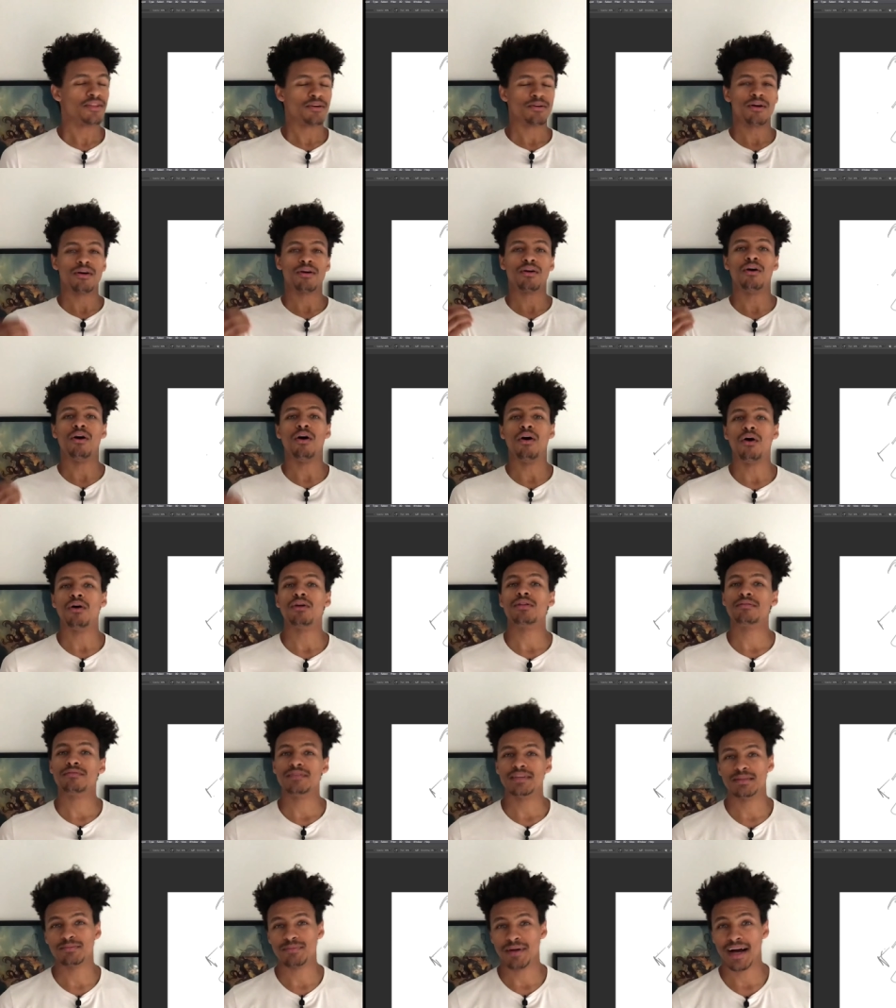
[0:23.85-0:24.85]
There are all
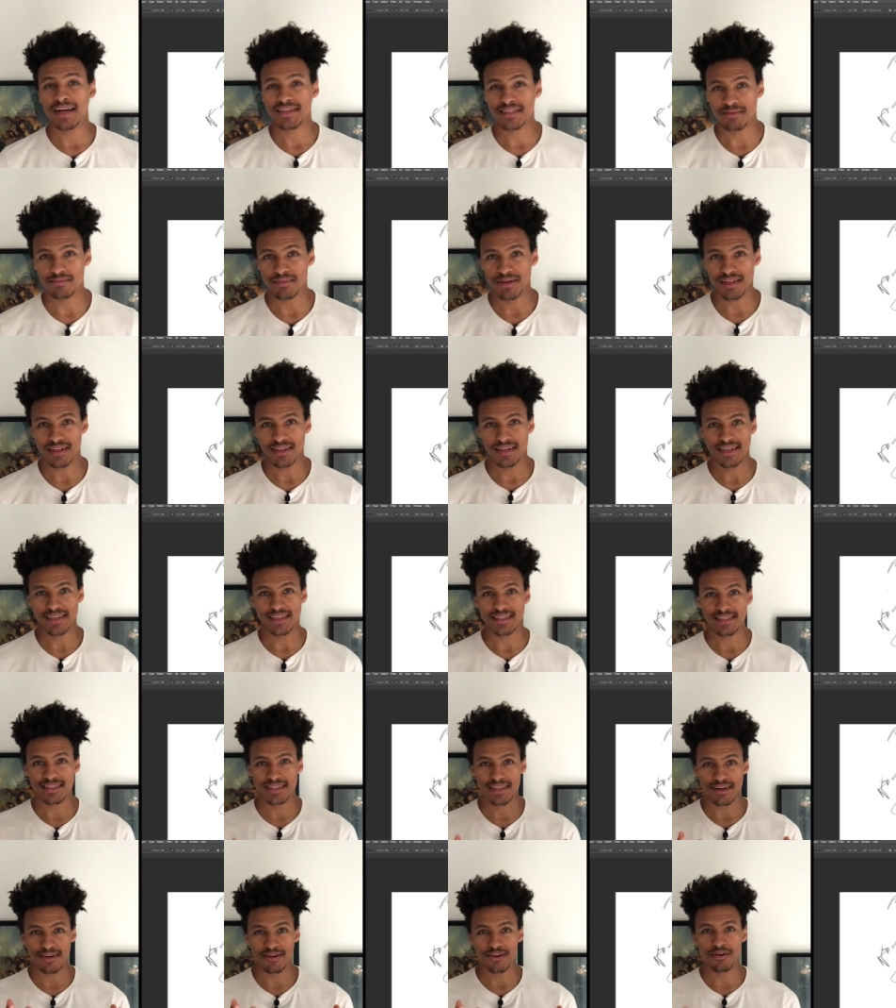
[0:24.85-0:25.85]
of these
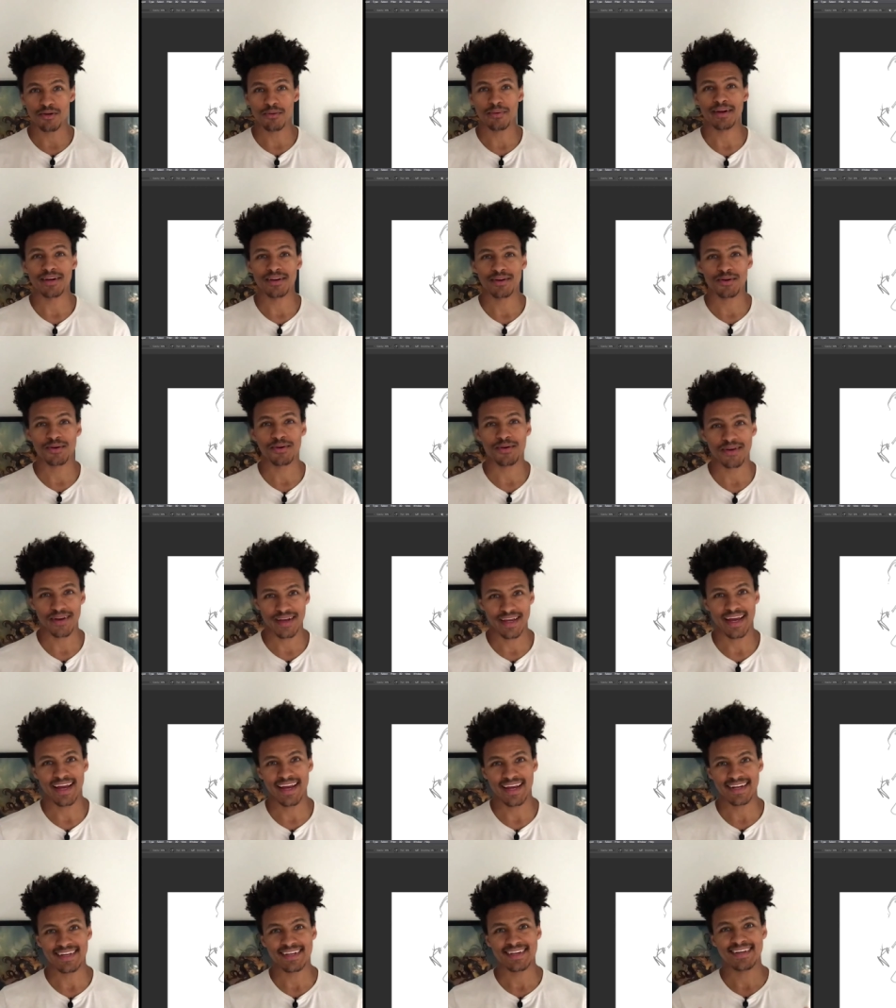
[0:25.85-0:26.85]
possibilities that are going to
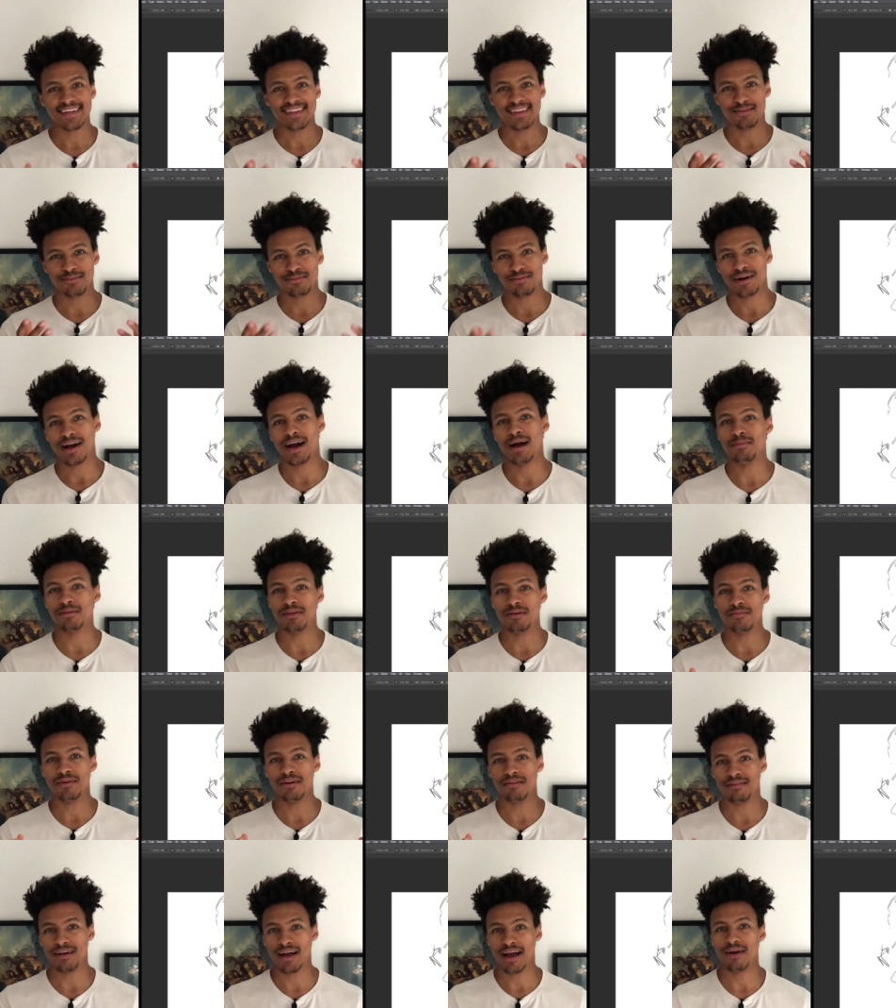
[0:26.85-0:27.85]
create the
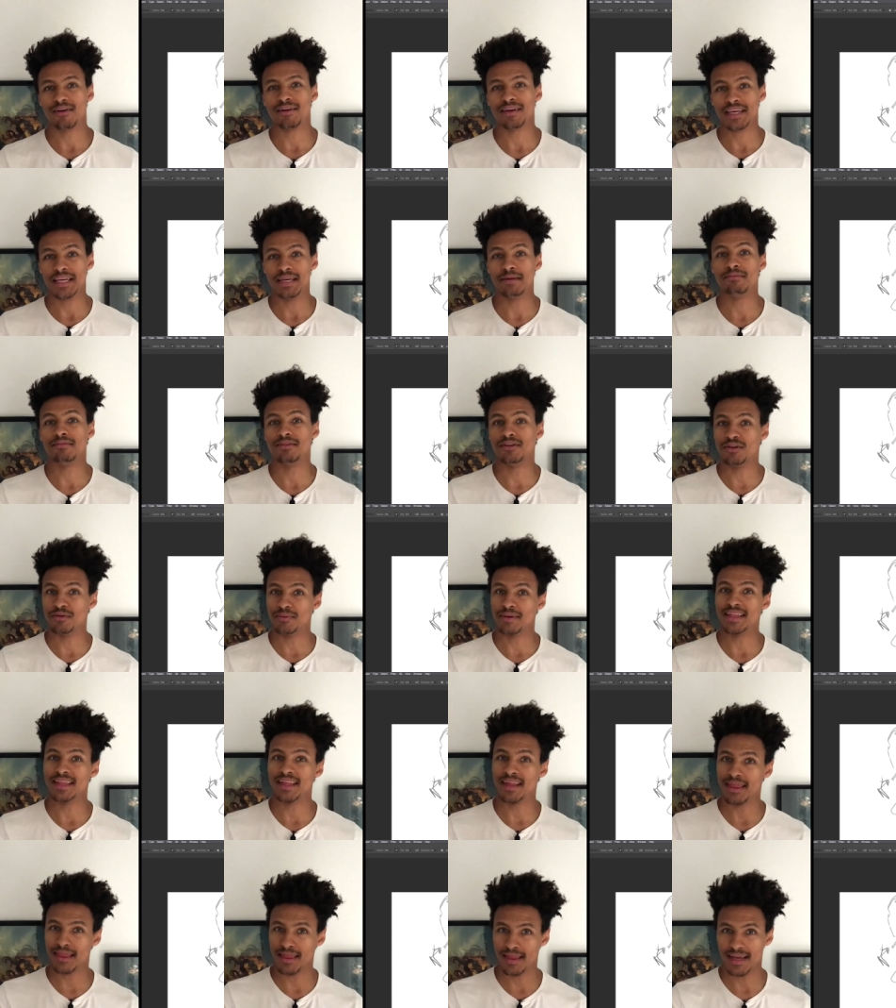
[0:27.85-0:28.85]
problem of how to keep
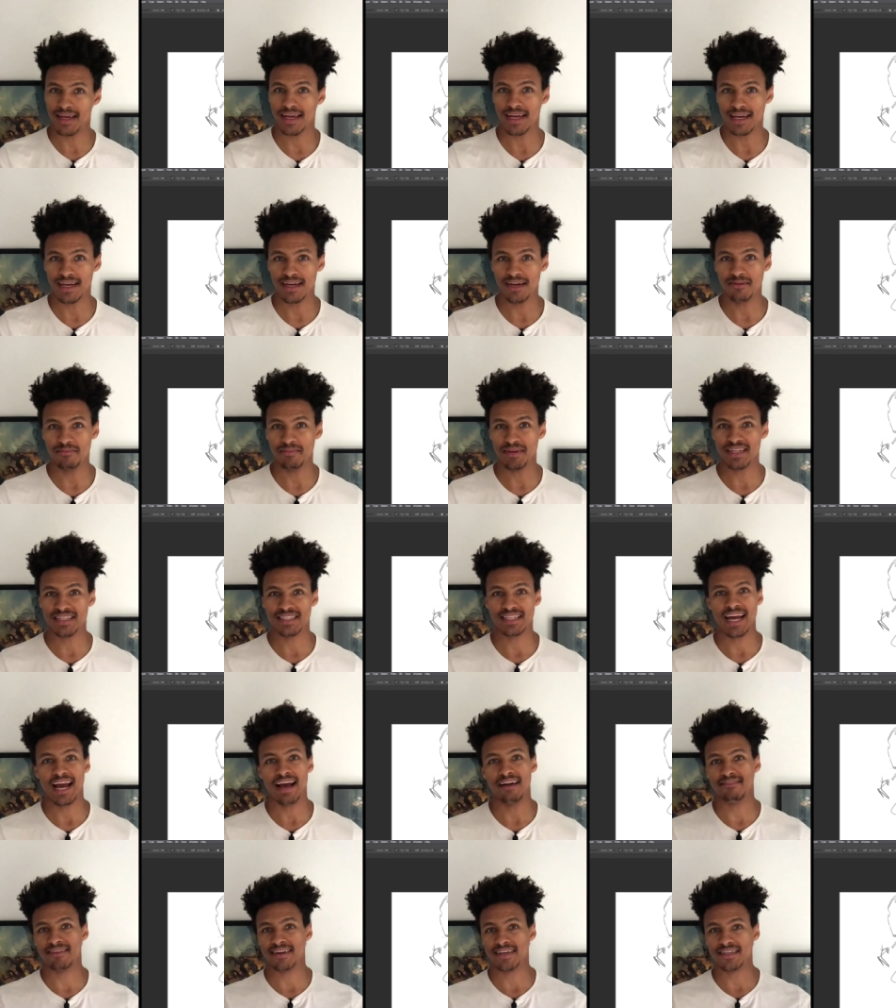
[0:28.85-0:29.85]
doing the thing amidst
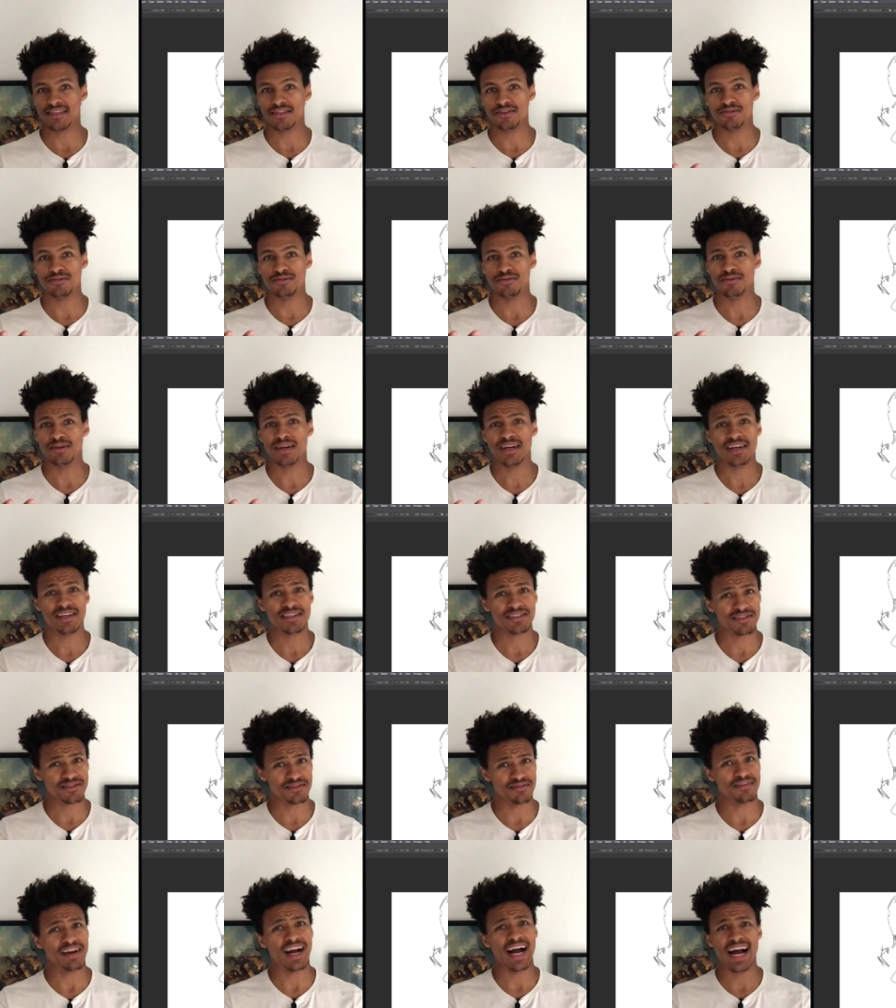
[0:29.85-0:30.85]
having to
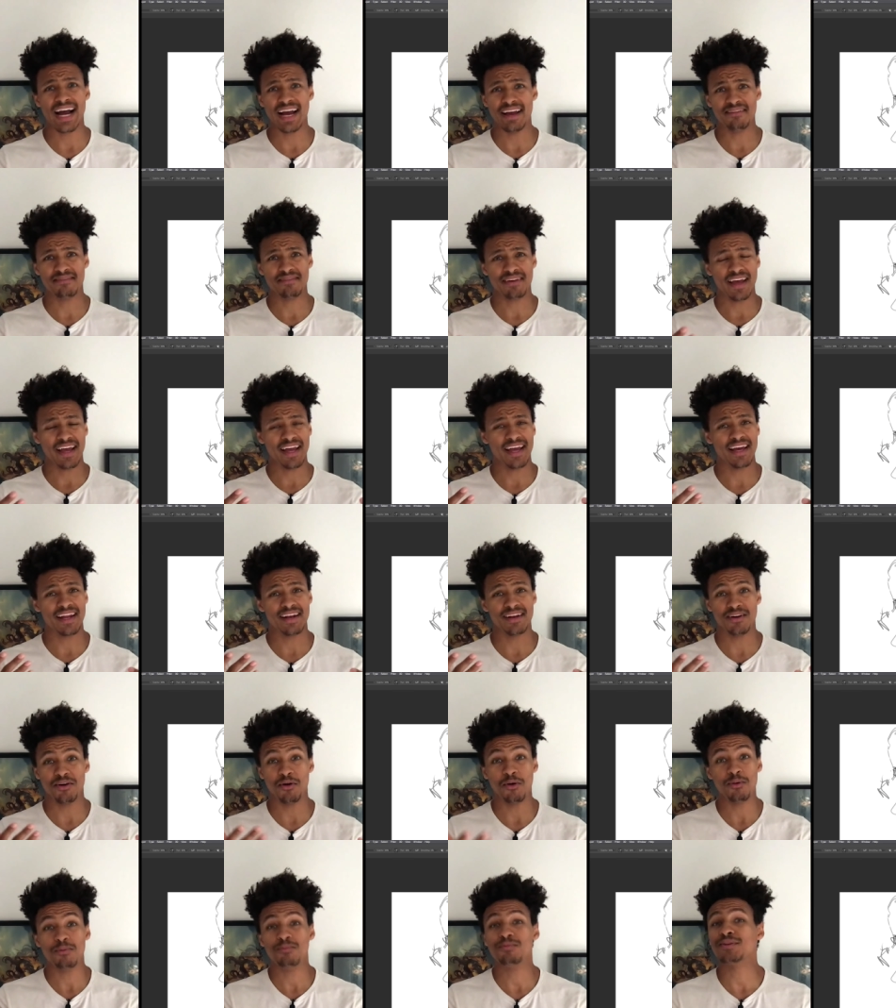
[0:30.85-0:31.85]
survive and
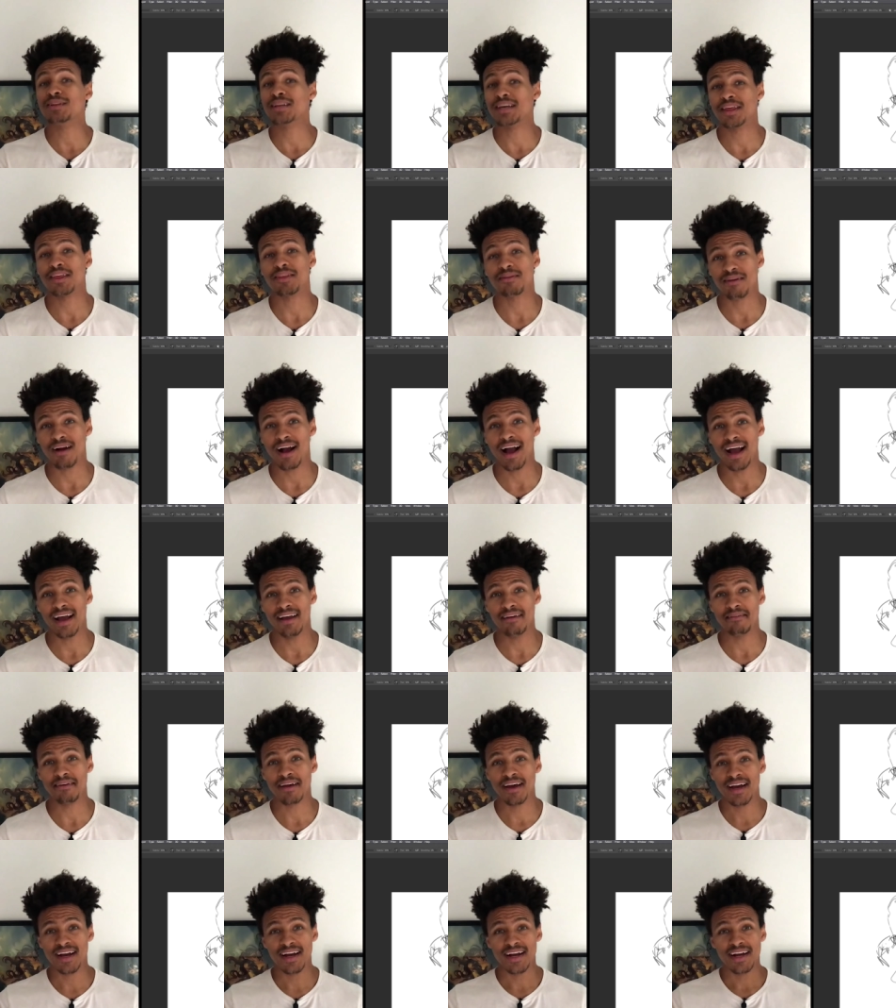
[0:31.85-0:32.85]
hopefully thrive.